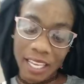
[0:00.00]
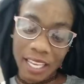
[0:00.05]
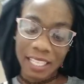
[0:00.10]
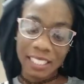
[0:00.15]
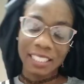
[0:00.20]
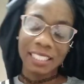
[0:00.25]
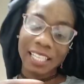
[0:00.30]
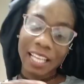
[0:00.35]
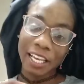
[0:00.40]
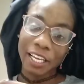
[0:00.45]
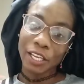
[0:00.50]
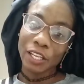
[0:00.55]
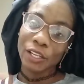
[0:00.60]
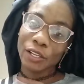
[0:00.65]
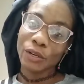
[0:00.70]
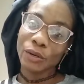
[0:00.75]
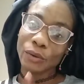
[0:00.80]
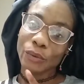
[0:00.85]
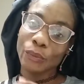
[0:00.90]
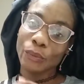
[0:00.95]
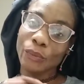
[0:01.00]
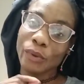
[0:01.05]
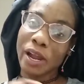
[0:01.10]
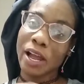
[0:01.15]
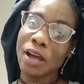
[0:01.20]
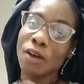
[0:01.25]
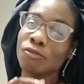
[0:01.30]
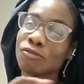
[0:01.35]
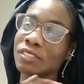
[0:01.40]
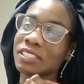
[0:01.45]
It's like a little
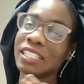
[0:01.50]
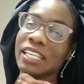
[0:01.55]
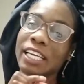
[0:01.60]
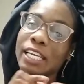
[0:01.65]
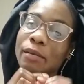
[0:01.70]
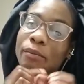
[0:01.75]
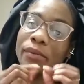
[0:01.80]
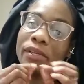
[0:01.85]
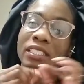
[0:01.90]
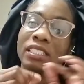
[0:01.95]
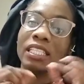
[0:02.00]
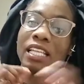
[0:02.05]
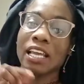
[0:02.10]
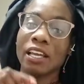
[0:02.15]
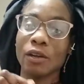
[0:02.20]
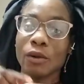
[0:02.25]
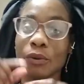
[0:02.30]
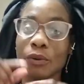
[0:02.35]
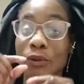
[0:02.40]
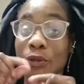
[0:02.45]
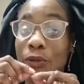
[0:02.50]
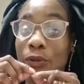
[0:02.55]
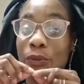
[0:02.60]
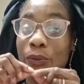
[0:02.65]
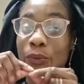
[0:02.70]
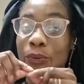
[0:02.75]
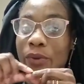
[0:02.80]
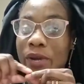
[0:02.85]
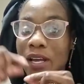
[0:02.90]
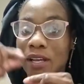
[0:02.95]
round tip. It's like a
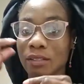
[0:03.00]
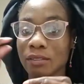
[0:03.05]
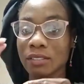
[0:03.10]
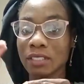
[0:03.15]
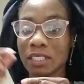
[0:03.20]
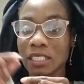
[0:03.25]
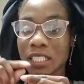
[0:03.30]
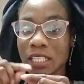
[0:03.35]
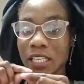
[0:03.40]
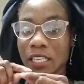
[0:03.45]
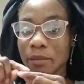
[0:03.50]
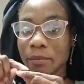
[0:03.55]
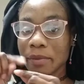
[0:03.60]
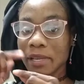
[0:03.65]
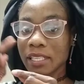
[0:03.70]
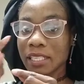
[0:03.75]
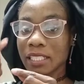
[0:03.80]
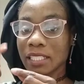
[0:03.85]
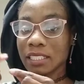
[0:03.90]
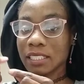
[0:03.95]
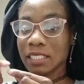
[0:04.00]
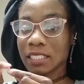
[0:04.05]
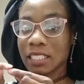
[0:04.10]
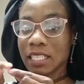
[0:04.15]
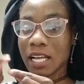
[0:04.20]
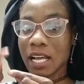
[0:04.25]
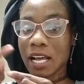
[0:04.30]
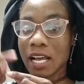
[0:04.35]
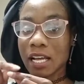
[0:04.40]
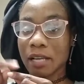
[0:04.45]
little round tip at the
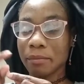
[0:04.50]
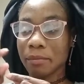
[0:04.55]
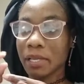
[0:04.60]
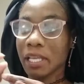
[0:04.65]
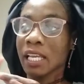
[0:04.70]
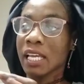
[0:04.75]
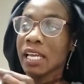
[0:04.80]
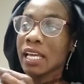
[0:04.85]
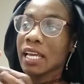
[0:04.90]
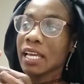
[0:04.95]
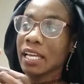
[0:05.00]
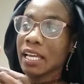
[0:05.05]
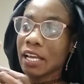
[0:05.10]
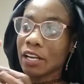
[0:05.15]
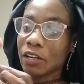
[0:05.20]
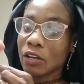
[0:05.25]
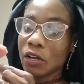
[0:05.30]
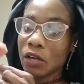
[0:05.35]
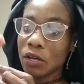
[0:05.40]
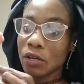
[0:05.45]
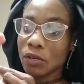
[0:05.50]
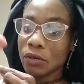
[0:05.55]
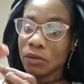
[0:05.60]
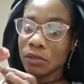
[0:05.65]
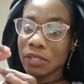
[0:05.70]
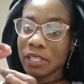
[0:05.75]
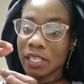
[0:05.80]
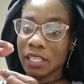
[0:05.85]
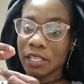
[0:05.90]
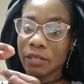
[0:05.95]
top. It got a
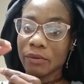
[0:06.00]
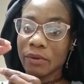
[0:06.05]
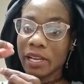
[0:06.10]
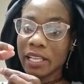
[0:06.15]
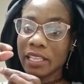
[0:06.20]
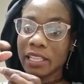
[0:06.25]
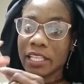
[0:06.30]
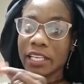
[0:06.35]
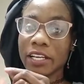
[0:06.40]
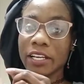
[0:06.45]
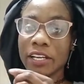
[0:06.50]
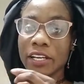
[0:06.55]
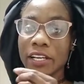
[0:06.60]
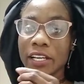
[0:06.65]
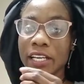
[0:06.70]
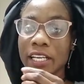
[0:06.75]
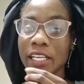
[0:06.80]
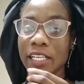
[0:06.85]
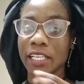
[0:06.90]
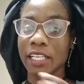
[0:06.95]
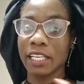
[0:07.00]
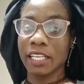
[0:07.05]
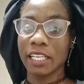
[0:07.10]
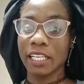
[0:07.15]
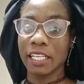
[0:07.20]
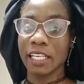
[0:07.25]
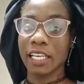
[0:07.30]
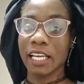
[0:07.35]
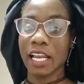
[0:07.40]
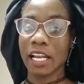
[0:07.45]
hole in it right there and
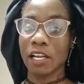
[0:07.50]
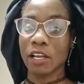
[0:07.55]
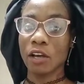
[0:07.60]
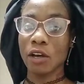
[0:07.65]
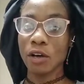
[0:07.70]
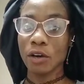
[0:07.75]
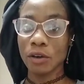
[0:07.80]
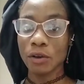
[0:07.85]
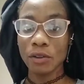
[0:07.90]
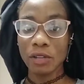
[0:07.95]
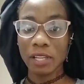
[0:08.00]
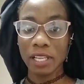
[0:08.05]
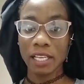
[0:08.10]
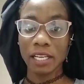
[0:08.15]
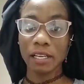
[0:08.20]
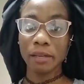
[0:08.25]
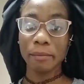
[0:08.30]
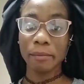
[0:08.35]
then it got a hole in the